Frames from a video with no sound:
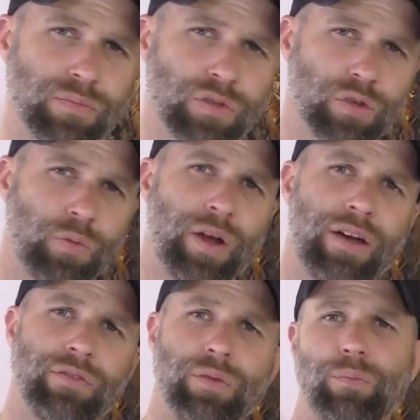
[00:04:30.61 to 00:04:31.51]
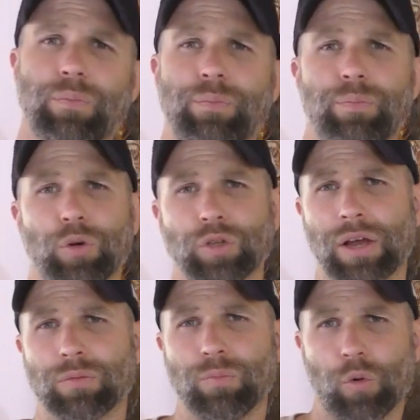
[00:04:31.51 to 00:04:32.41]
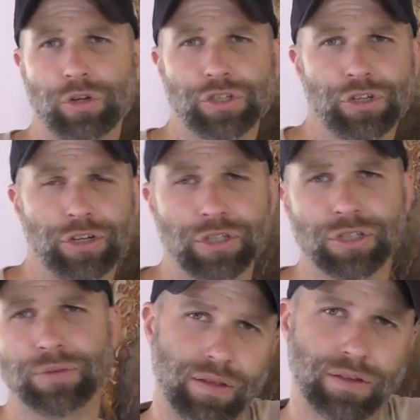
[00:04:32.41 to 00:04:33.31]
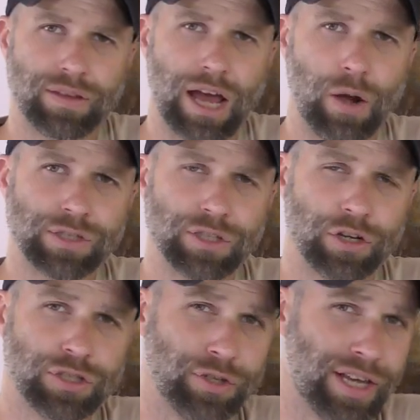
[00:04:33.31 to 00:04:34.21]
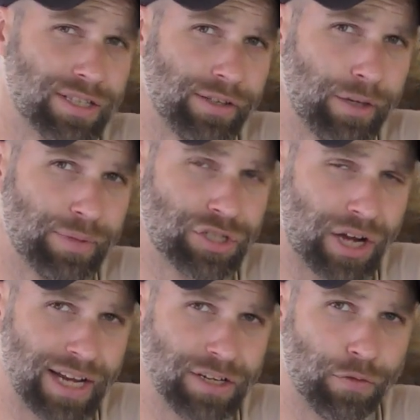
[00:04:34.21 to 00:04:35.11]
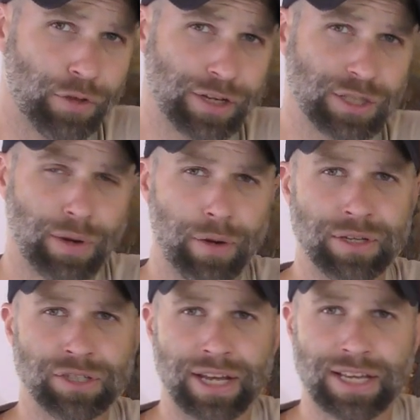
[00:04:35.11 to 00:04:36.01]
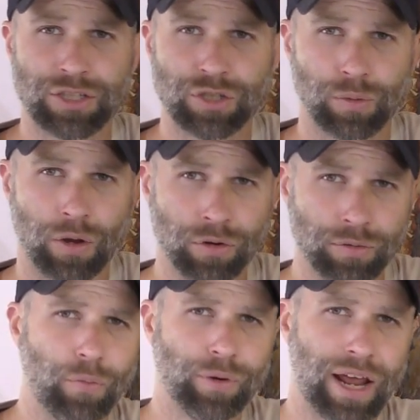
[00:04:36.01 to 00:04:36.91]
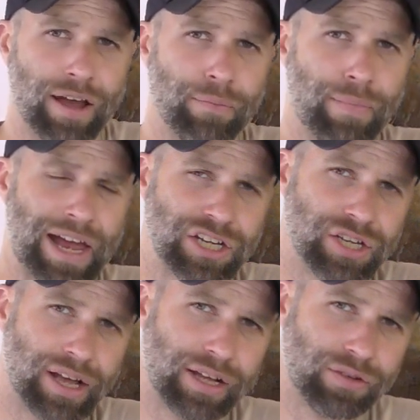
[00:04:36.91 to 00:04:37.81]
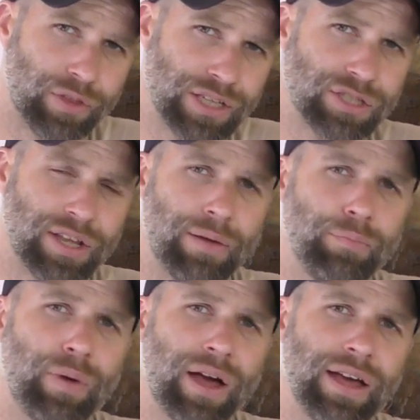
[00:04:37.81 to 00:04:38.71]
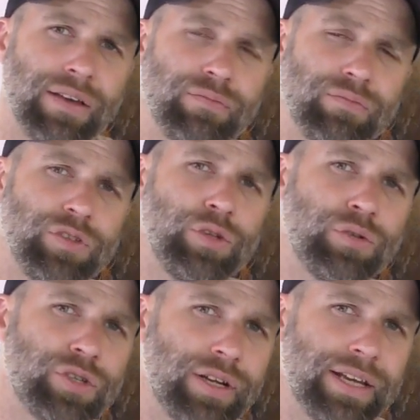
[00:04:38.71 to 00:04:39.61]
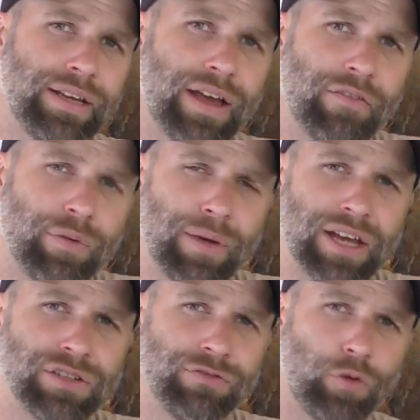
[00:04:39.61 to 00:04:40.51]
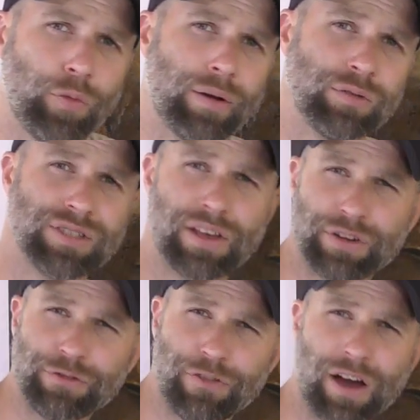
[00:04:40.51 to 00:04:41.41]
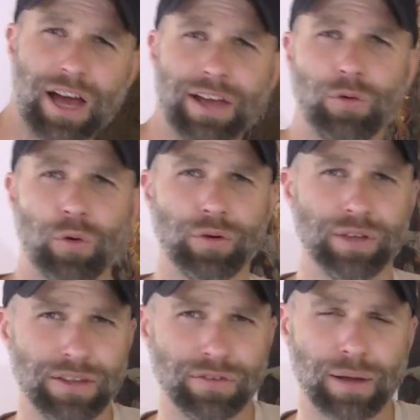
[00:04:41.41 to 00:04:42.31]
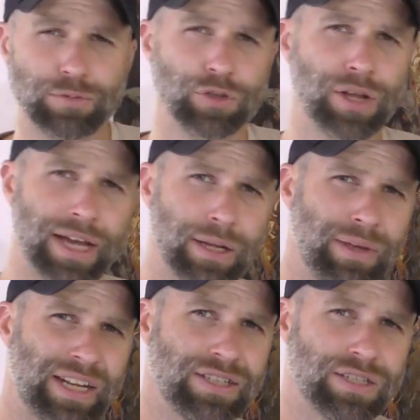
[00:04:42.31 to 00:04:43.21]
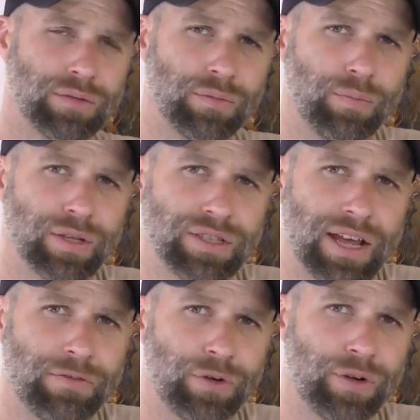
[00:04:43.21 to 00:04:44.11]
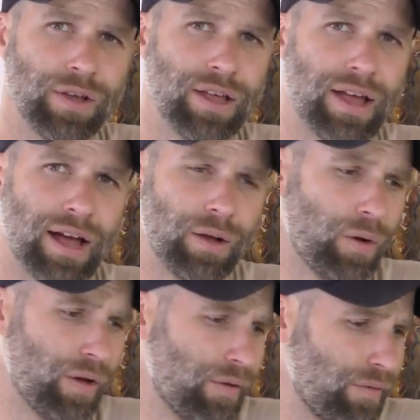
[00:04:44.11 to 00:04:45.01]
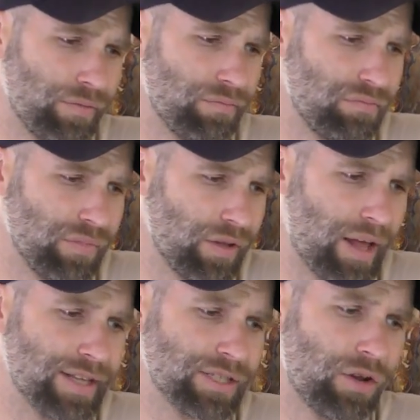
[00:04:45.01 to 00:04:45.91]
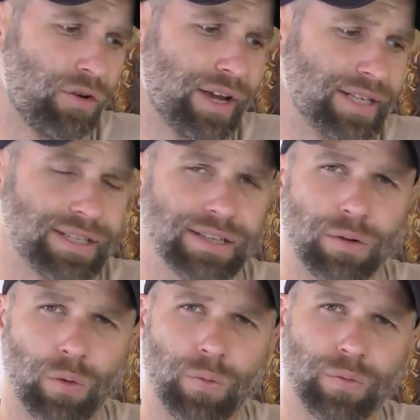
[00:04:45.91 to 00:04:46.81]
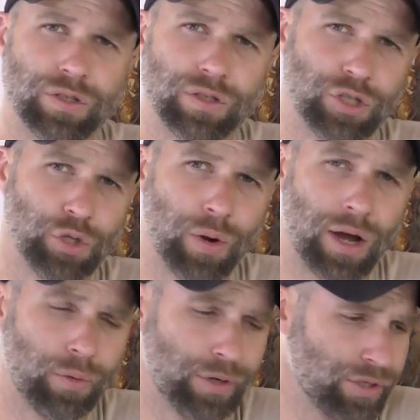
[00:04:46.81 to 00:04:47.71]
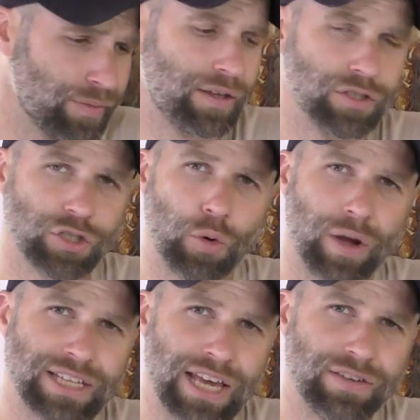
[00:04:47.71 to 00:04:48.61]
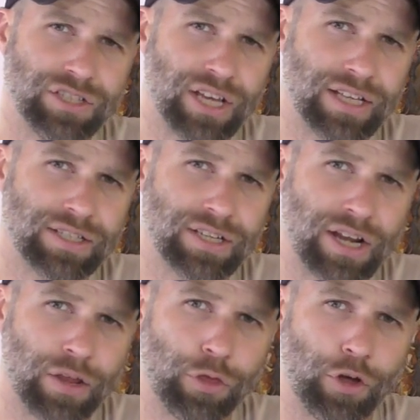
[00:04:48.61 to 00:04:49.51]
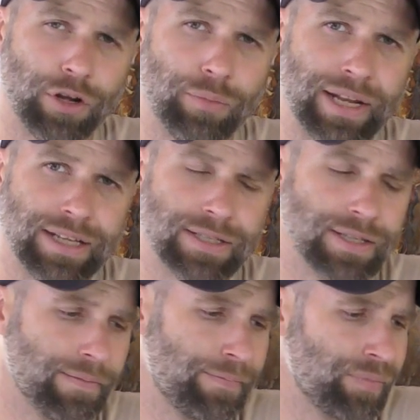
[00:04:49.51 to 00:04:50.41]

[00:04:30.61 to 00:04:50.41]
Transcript: So we have pulled out more sugars. Now I started to get a little bit tired of the experiment taking so long. When I mash at this temp, I usually have been mashing for about 75 or even up to 90 minutes, but never as long as 2 hours. So I gave it yet another 30 minutes.